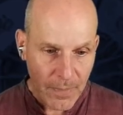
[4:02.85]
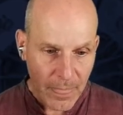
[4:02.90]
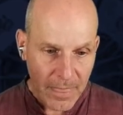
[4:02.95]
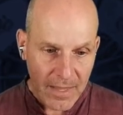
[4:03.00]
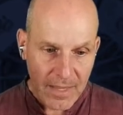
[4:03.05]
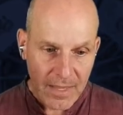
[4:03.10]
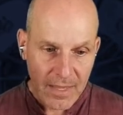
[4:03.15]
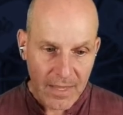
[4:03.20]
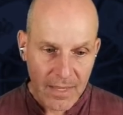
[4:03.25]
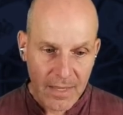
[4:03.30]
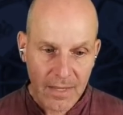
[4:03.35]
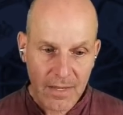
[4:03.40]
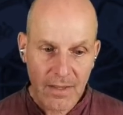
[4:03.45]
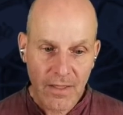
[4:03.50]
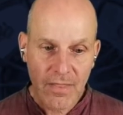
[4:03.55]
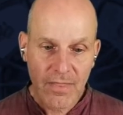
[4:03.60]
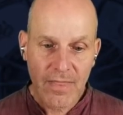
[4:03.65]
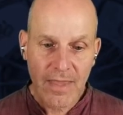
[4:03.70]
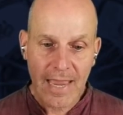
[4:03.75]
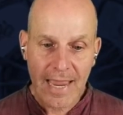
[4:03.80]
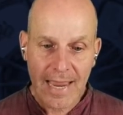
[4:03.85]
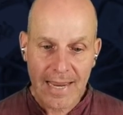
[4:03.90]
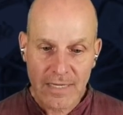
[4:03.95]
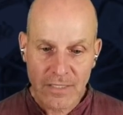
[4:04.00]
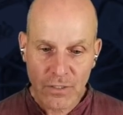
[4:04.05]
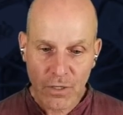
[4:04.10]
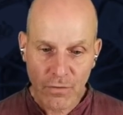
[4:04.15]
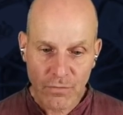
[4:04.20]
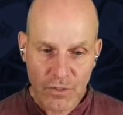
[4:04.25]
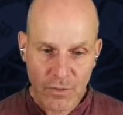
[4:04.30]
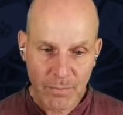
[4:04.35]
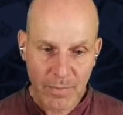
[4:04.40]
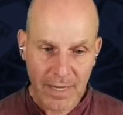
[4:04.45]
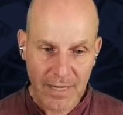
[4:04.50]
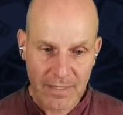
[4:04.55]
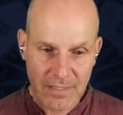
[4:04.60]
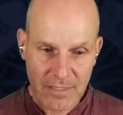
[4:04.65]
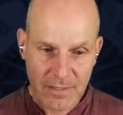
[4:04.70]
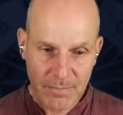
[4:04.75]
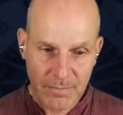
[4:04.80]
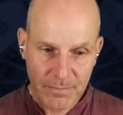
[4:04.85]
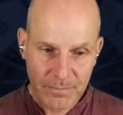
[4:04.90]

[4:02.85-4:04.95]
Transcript: here, the Ace of Spades.